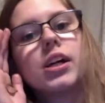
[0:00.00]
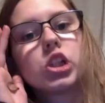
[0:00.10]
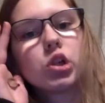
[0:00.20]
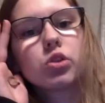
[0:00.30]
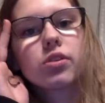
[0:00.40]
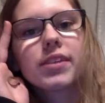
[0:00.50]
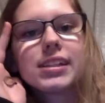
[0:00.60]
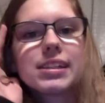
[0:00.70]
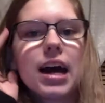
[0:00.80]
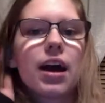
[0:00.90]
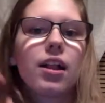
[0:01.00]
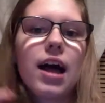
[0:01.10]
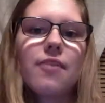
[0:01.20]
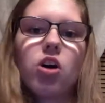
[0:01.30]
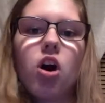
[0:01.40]
Children of this style
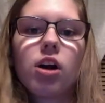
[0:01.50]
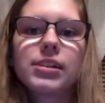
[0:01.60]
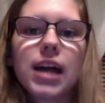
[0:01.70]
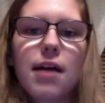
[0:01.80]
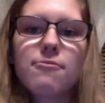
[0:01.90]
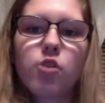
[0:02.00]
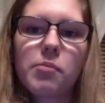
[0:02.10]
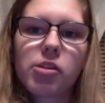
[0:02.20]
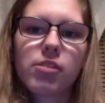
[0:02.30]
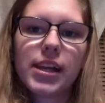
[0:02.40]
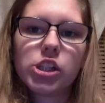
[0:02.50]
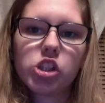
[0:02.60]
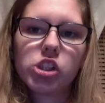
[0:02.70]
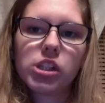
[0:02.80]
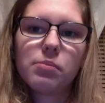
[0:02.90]
have a hard time forming
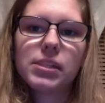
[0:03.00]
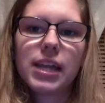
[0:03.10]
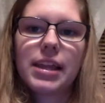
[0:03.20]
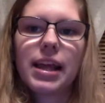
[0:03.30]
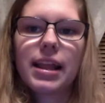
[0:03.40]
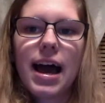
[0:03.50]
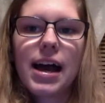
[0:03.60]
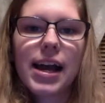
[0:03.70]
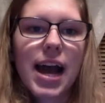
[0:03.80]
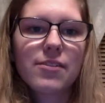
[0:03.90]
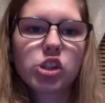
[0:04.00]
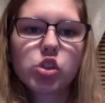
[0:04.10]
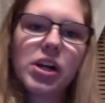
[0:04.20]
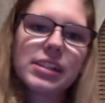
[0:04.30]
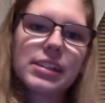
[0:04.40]
relationships and they lack having
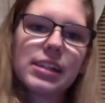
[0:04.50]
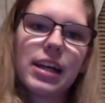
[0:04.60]
trust